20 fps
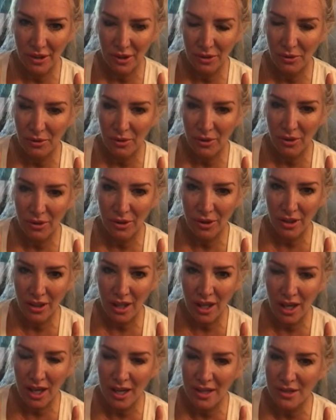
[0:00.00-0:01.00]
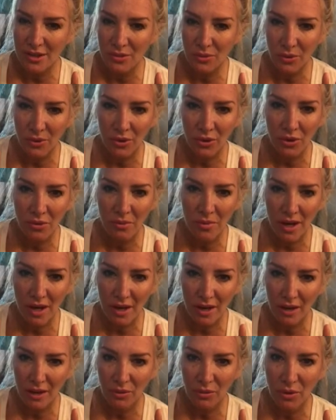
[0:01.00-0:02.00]
Through all the lies, through all the
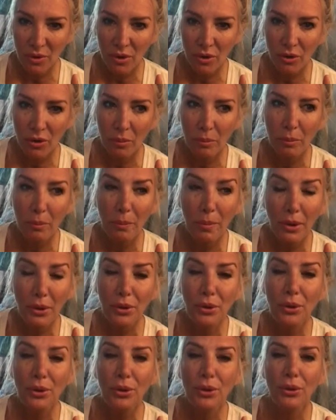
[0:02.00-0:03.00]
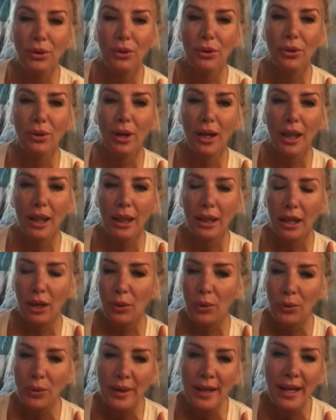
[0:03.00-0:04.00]
muck, through all the
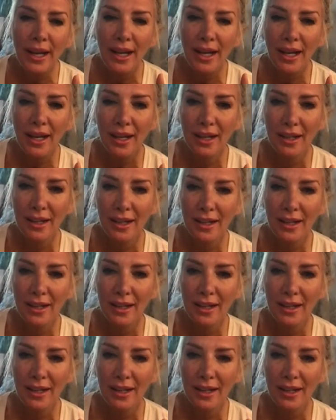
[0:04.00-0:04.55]
baloney.